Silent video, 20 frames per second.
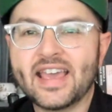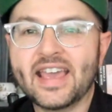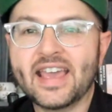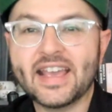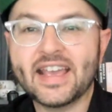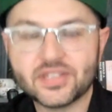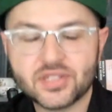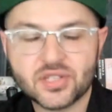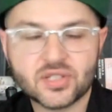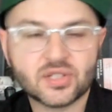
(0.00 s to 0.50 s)

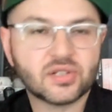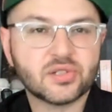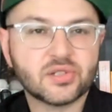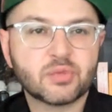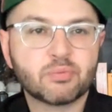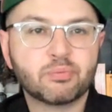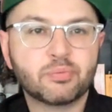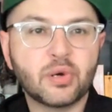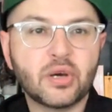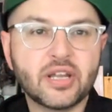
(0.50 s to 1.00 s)

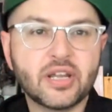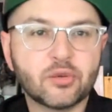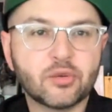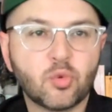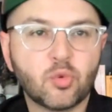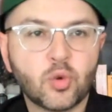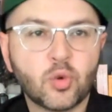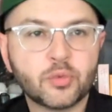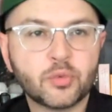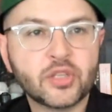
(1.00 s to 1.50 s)
answers. But
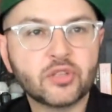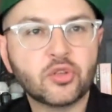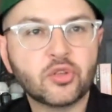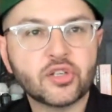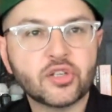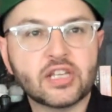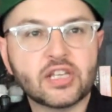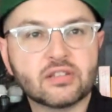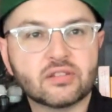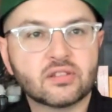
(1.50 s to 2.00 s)
when we
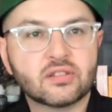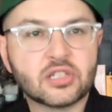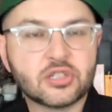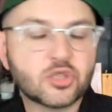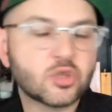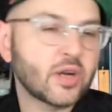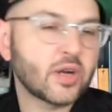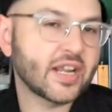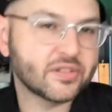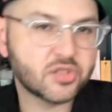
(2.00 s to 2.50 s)
look at the
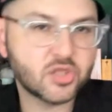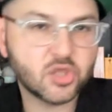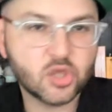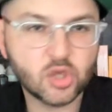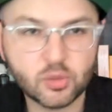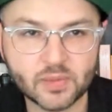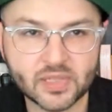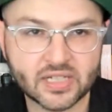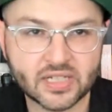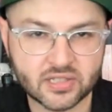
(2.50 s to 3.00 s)

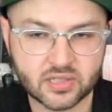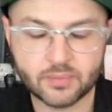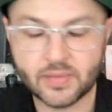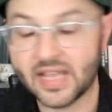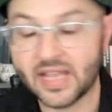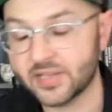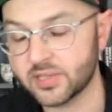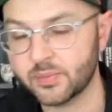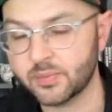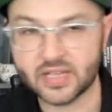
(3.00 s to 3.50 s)

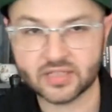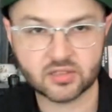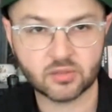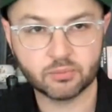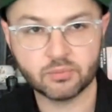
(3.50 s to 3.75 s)
transhumanism aspect,